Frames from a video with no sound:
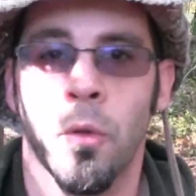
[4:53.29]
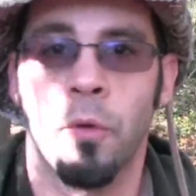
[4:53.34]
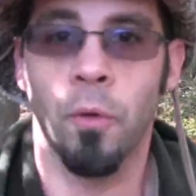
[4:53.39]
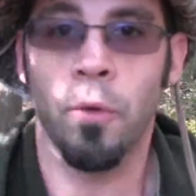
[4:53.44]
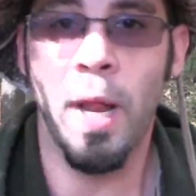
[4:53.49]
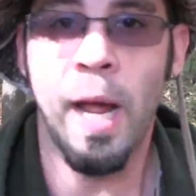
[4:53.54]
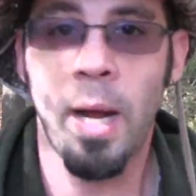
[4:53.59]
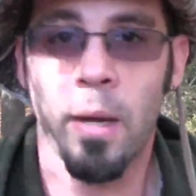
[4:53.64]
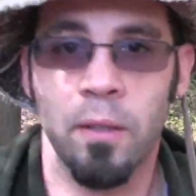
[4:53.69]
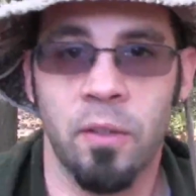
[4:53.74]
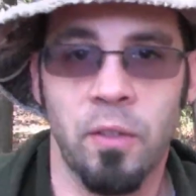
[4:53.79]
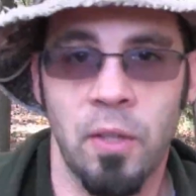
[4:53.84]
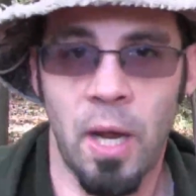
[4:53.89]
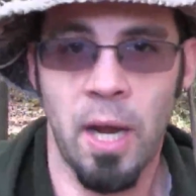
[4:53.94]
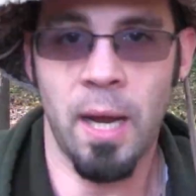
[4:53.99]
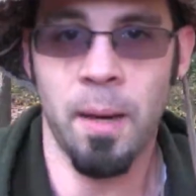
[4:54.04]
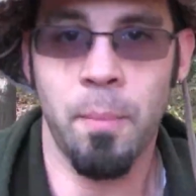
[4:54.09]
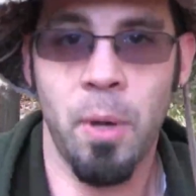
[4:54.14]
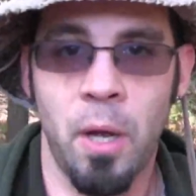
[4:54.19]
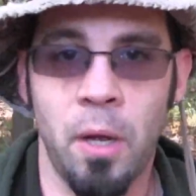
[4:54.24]
So now it's
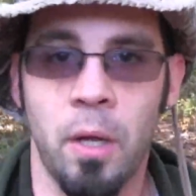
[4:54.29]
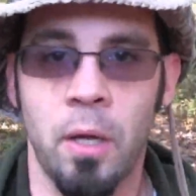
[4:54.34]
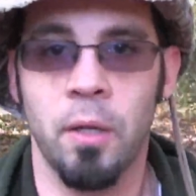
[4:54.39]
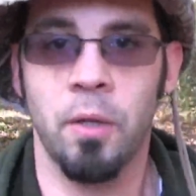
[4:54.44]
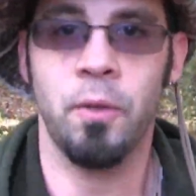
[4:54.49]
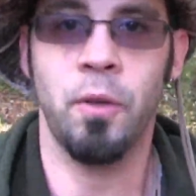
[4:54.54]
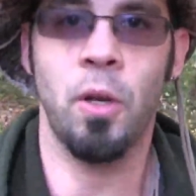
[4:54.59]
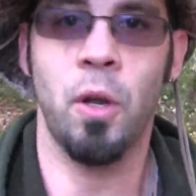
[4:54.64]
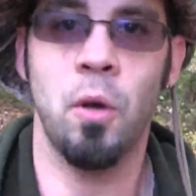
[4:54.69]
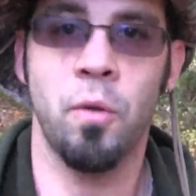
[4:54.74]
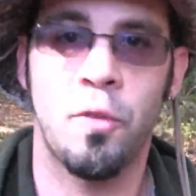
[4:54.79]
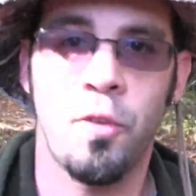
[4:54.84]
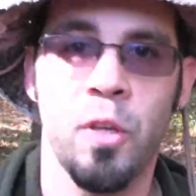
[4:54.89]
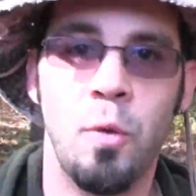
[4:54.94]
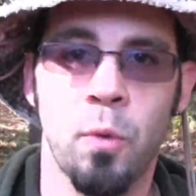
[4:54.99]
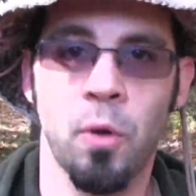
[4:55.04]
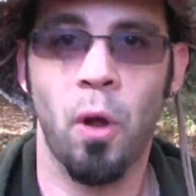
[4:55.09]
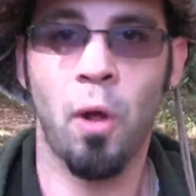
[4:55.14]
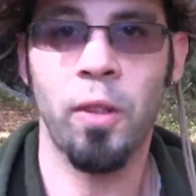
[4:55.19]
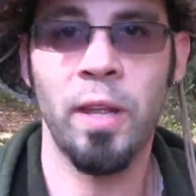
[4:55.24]
time to go
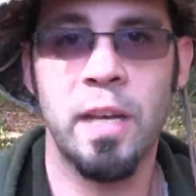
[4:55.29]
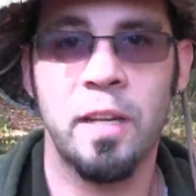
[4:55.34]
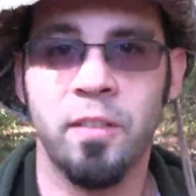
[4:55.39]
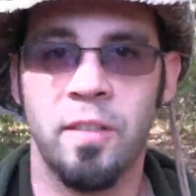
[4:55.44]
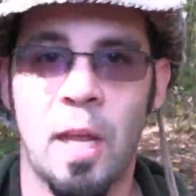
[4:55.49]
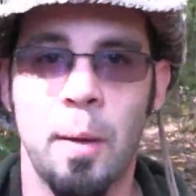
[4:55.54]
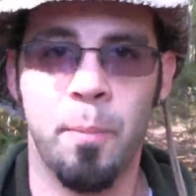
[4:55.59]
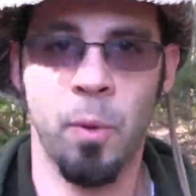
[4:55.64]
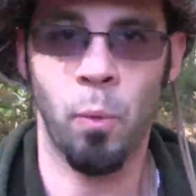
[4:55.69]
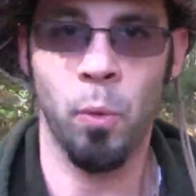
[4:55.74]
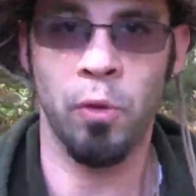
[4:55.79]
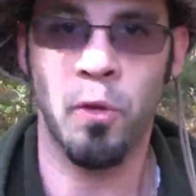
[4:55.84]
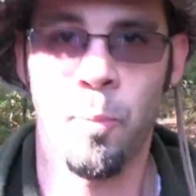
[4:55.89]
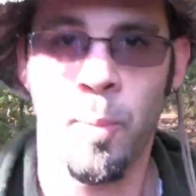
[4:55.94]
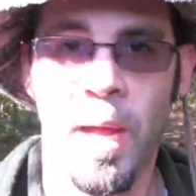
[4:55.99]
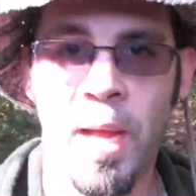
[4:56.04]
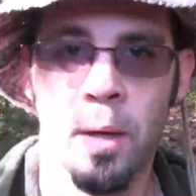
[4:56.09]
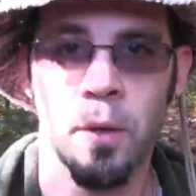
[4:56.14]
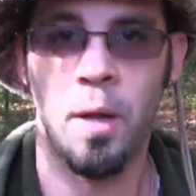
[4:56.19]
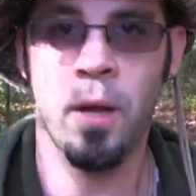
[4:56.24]
see what all the excitement was
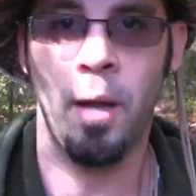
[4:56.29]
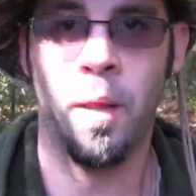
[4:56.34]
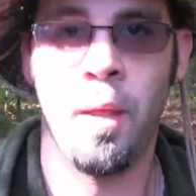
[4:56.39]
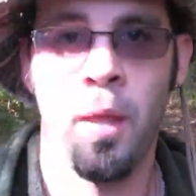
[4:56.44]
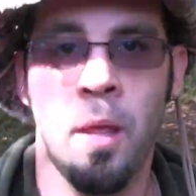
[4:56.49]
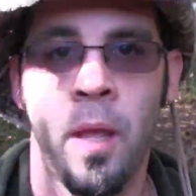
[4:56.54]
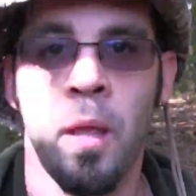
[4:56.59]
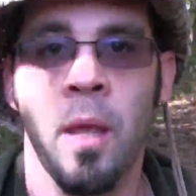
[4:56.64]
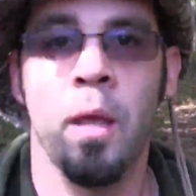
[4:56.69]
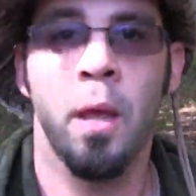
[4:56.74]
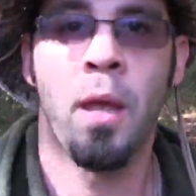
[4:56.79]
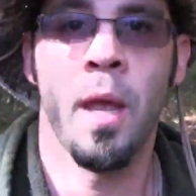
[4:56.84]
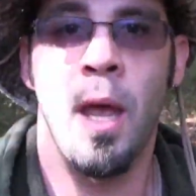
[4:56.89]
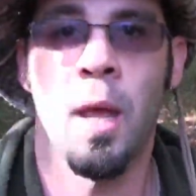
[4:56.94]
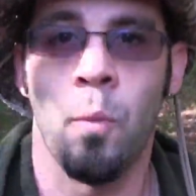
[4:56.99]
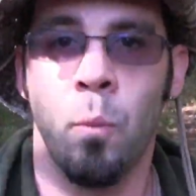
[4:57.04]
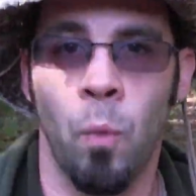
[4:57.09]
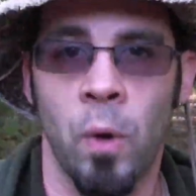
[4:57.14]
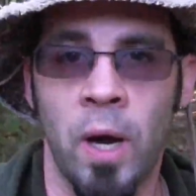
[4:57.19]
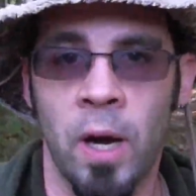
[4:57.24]
about
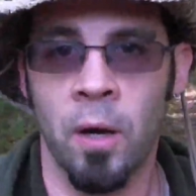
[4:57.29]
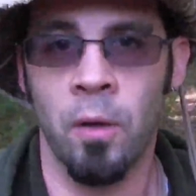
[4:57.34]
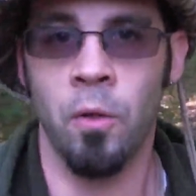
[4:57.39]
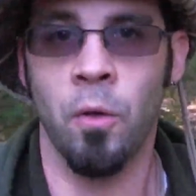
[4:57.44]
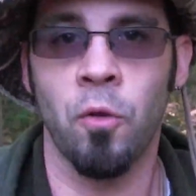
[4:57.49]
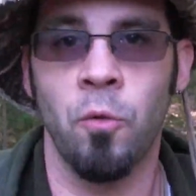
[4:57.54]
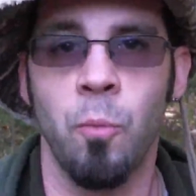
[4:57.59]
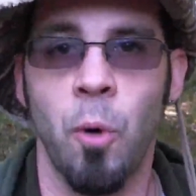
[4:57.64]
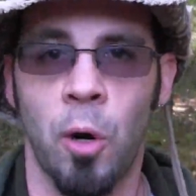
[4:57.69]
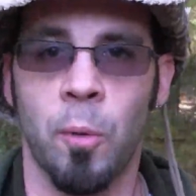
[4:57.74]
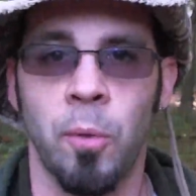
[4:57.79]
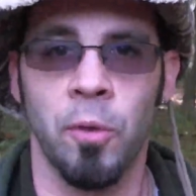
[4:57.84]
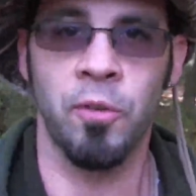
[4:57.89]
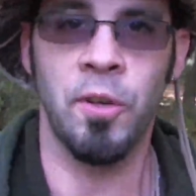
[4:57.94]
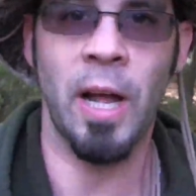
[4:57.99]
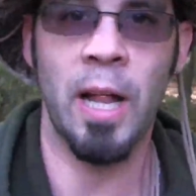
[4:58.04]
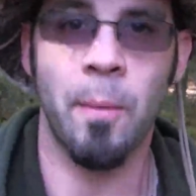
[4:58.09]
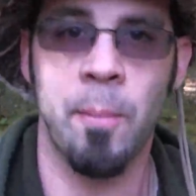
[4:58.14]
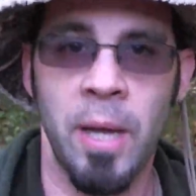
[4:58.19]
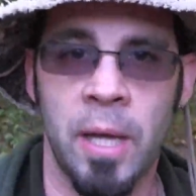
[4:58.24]
and where those
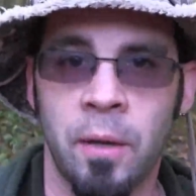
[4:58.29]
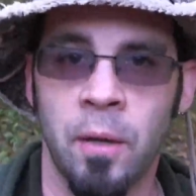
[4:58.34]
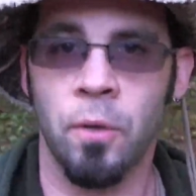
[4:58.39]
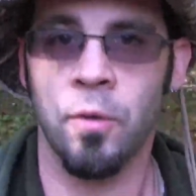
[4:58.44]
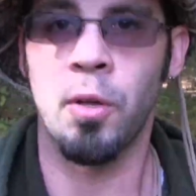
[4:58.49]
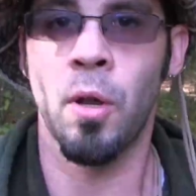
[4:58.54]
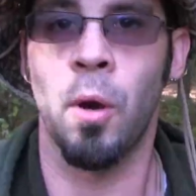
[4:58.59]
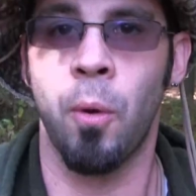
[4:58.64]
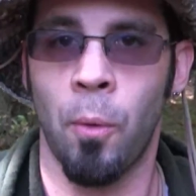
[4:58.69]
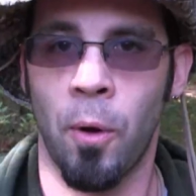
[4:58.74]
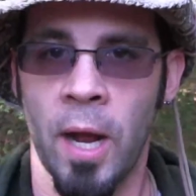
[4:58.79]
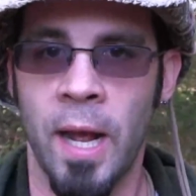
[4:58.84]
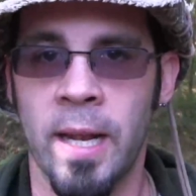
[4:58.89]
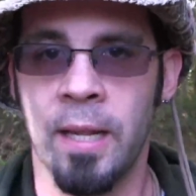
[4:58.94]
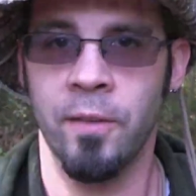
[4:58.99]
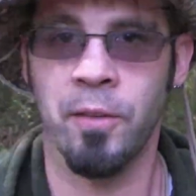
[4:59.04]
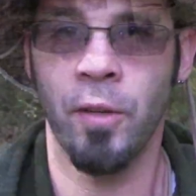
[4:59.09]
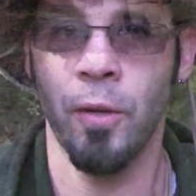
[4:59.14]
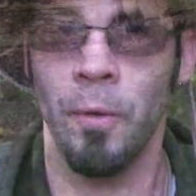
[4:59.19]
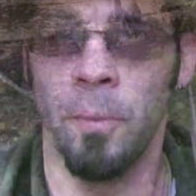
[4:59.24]
marbled salamanders were headed